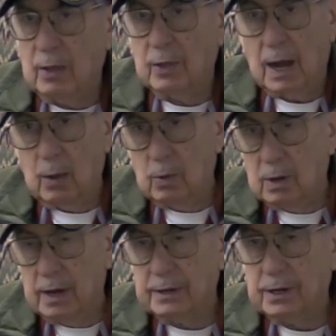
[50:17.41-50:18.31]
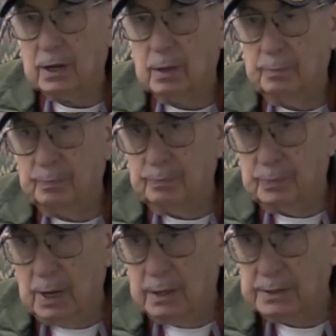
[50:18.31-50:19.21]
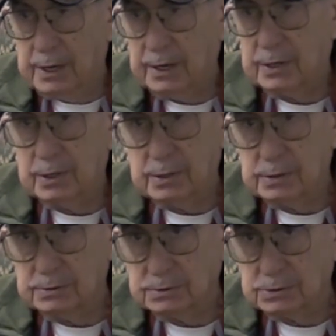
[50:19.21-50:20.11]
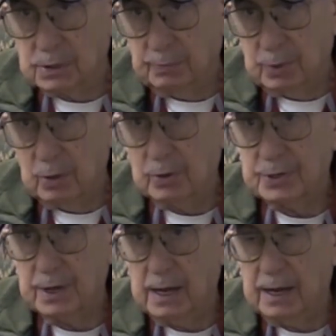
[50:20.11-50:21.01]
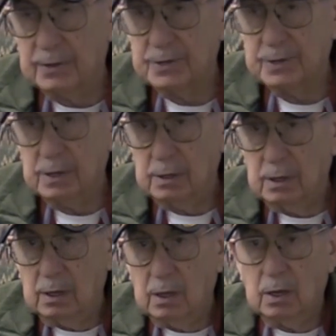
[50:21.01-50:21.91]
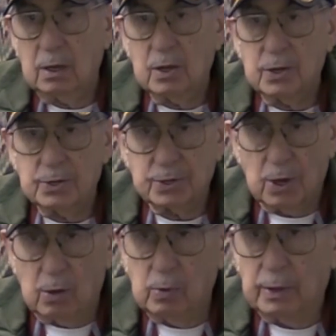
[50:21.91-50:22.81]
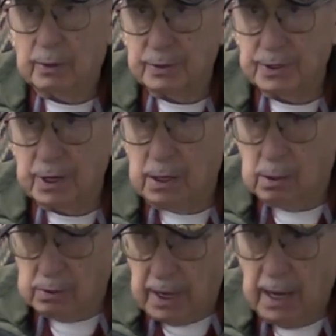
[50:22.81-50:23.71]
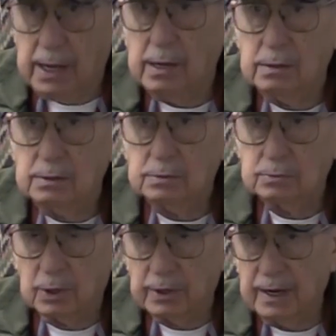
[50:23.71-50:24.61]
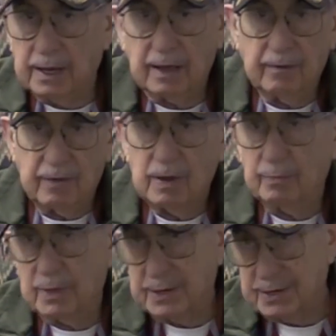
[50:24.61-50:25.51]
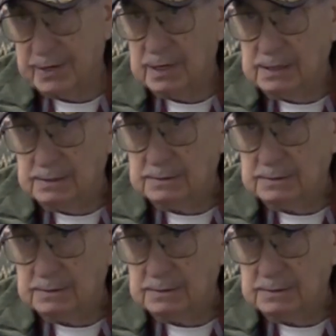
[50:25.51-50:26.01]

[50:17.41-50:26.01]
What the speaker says: that I would like to teach computer science. So we could say, okay, we're going to give him this